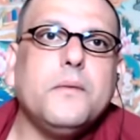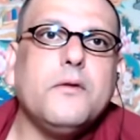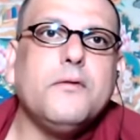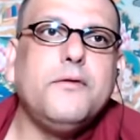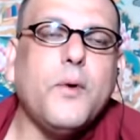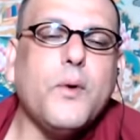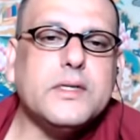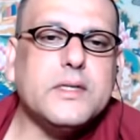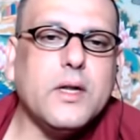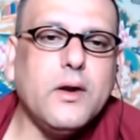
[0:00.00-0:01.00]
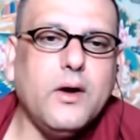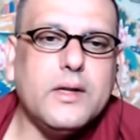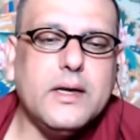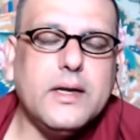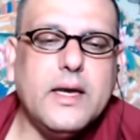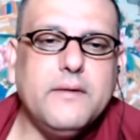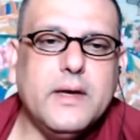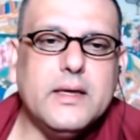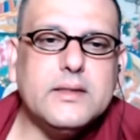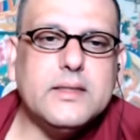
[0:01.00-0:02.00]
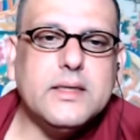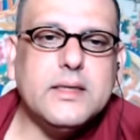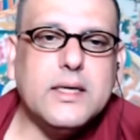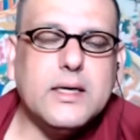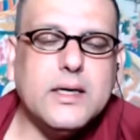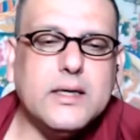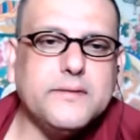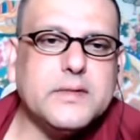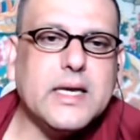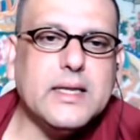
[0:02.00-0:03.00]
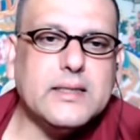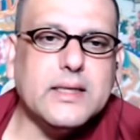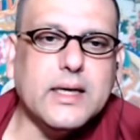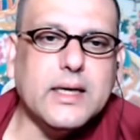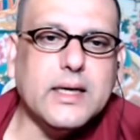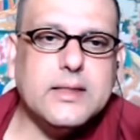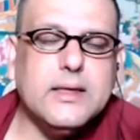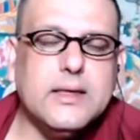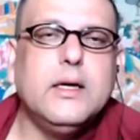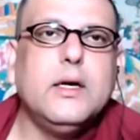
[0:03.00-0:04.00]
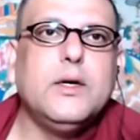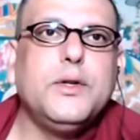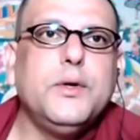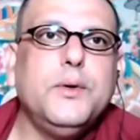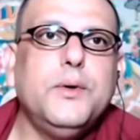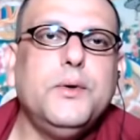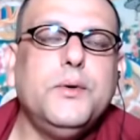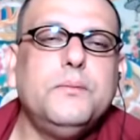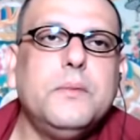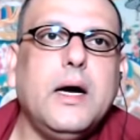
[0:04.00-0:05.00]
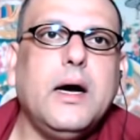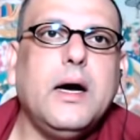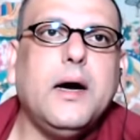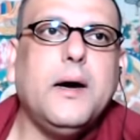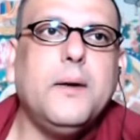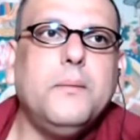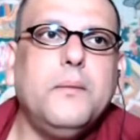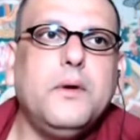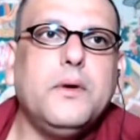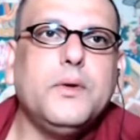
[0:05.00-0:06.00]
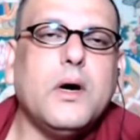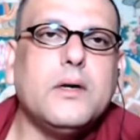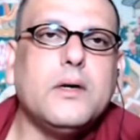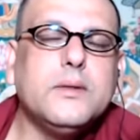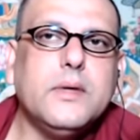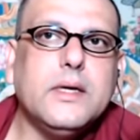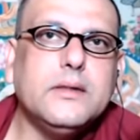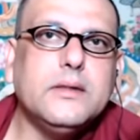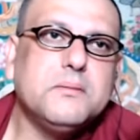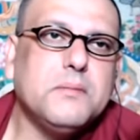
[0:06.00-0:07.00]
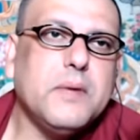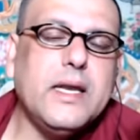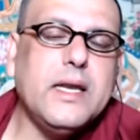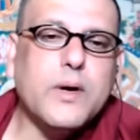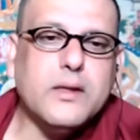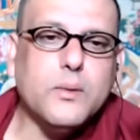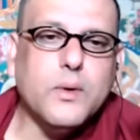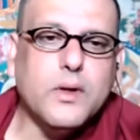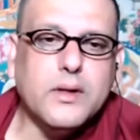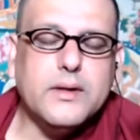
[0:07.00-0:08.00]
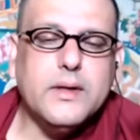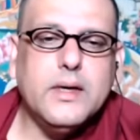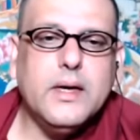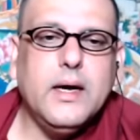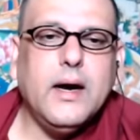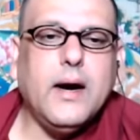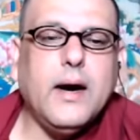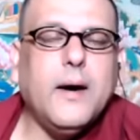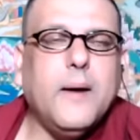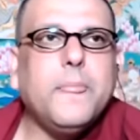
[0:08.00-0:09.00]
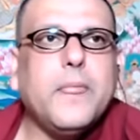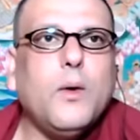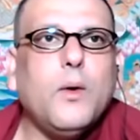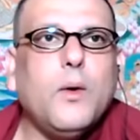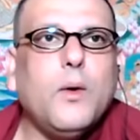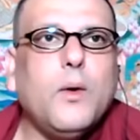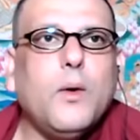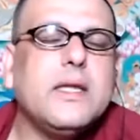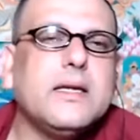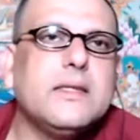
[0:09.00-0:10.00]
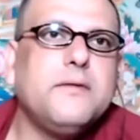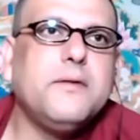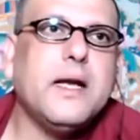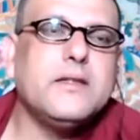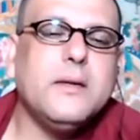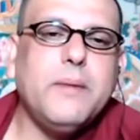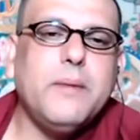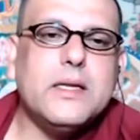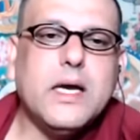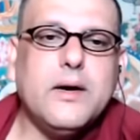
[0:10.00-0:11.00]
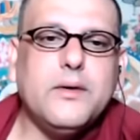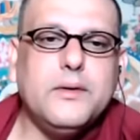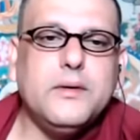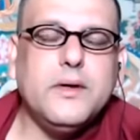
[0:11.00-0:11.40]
focused a lot in giving certain kinds of skill sets to our students anywhere in the world, one of the things that financial meltdown